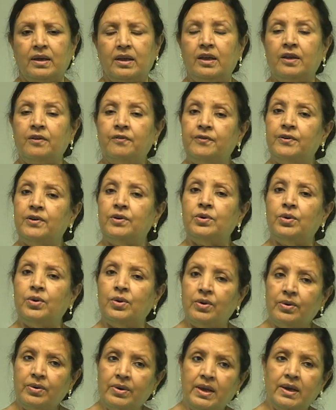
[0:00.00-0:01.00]
If you
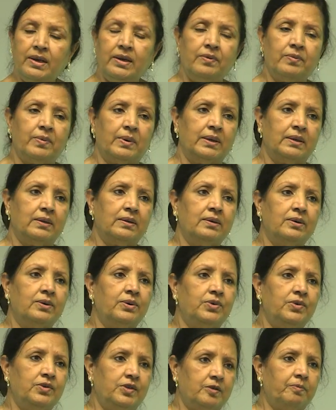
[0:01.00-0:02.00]
know anyone
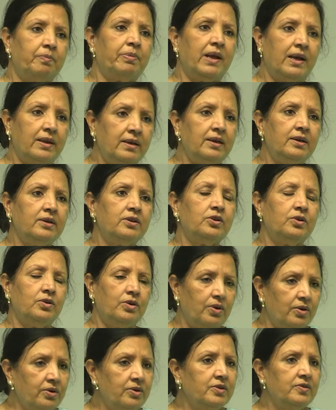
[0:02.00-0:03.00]
who's planning to
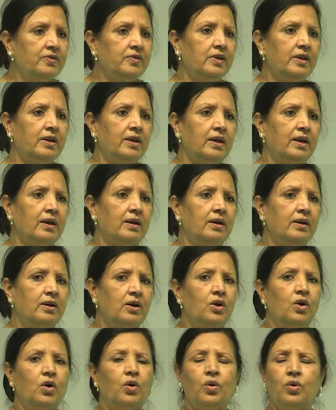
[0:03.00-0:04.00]
go to Syria
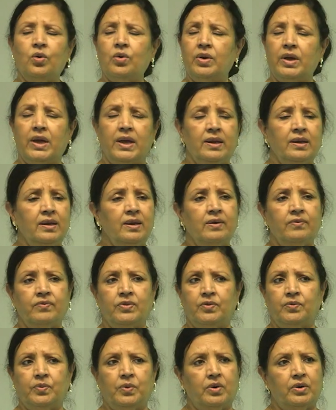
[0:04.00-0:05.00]
or any of
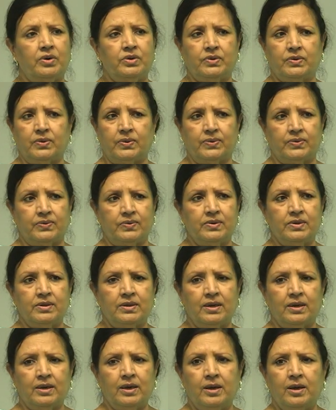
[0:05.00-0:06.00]
the war
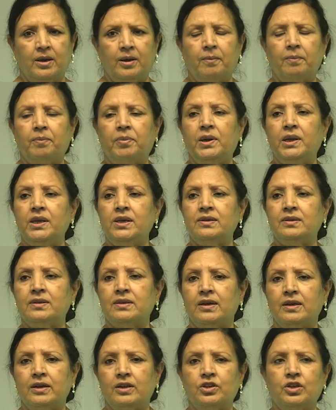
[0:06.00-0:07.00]
zones,
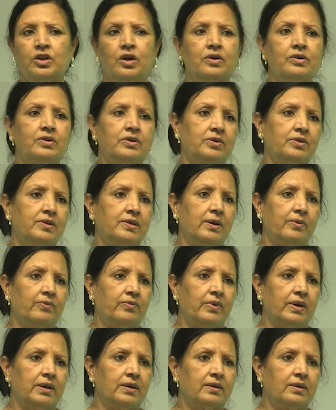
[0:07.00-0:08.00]
please talk to
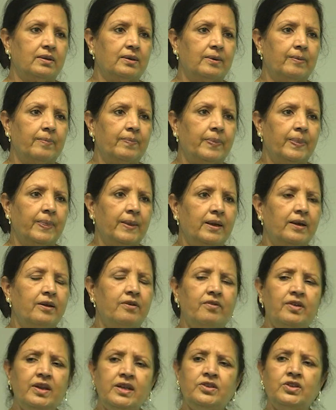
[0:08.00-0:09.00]
someone.
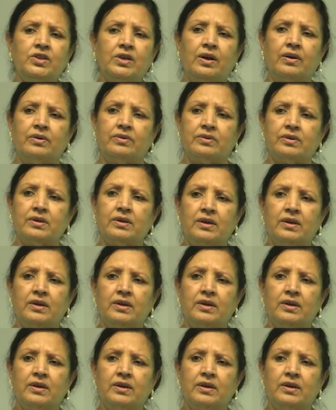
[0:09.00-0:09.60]
Reach out.